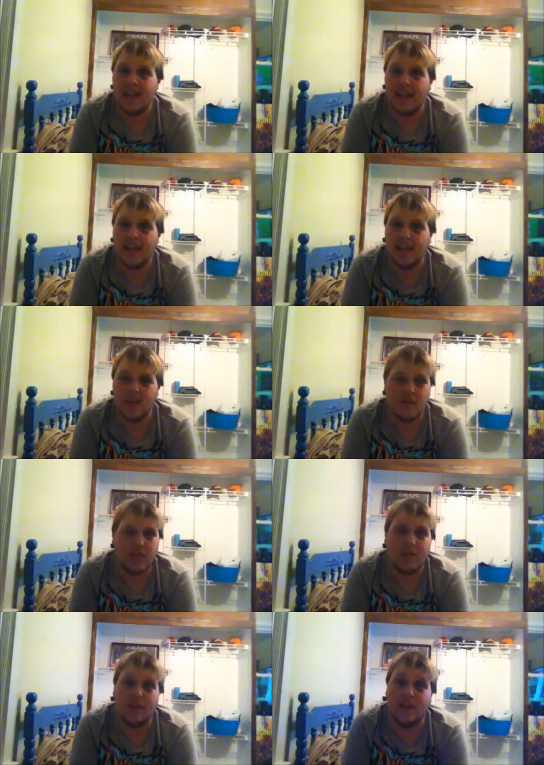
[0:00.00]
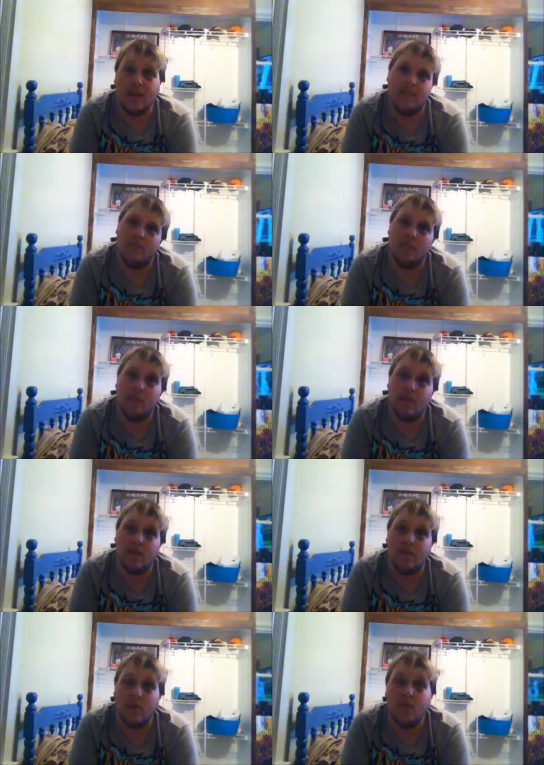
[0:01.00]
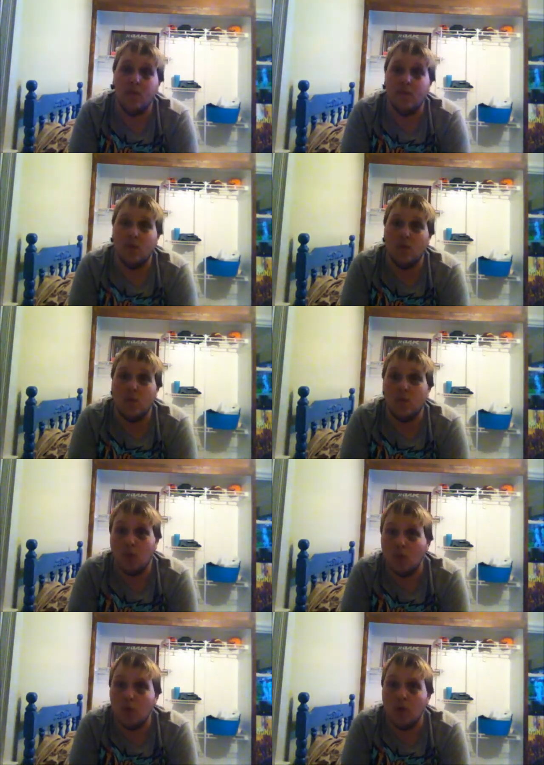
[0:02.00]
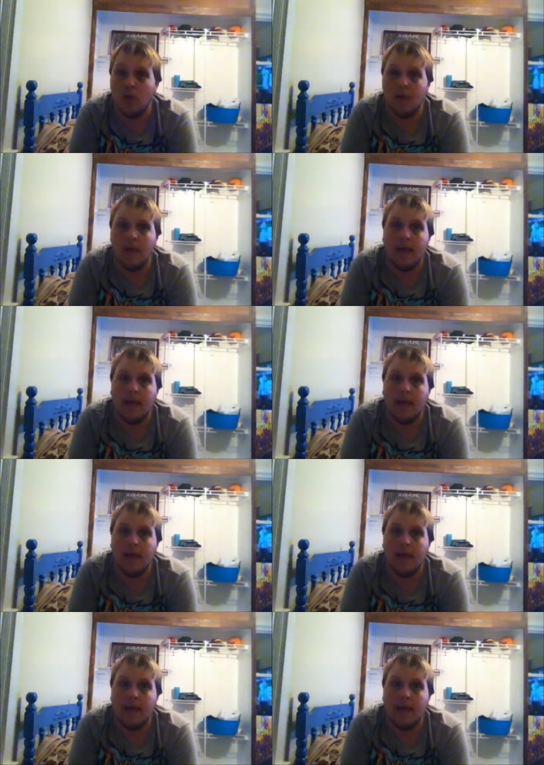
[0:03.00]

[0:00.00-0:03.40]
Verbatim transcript: He's recently like recently moved to a new school,